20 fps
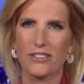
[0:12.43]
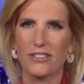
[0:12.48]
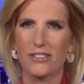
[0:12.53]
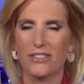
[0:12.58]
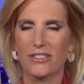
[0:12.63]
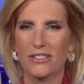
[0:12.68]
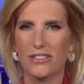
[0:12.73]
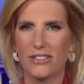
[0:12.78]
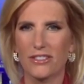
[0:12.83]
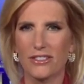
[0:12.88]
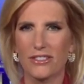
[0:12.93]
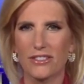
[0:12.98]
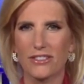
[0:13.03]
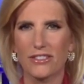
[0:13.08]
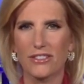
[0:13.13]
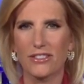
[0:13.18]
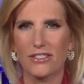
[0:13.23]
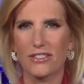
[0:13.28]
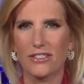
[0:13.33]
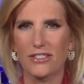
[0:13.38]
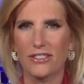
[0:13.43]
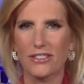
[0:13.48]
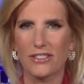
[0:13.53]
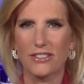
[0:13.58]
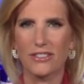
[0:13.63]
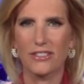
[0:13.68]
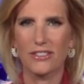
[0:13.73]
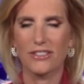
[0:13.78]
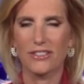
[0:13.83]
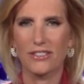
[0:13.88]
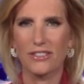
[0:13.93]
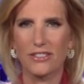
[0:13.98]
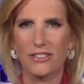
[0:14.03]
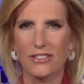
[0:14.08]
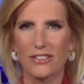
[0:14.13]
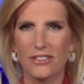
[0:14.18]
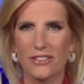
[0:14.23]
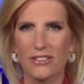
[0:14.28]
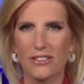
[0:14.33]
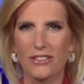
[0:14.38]

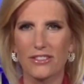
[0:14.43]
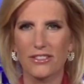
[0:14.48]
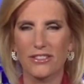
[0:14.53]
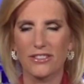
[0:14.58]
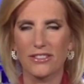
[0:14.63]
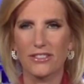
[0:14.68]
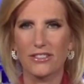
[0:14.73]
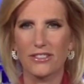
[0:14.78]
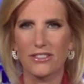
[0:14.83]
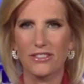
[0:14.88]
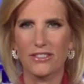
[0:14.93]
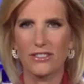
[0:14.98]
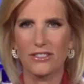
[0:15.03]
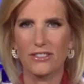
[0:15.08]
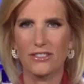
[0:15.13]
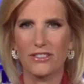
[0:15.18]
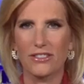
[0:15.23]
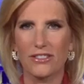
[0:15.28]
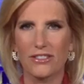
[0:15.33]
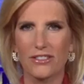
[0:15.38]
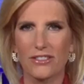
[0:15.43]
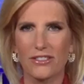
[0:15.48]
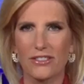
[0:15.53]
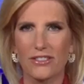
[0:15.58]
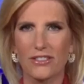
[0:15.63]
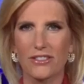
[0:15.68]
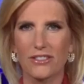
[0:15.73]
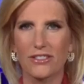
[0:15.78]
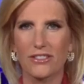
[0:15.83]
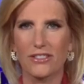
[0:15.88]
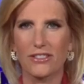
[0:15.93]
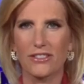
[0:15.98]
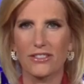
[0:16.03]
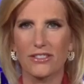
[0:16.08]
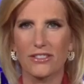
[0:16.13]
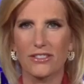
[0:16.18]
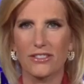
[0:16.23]
No words are spoken by the person on screen.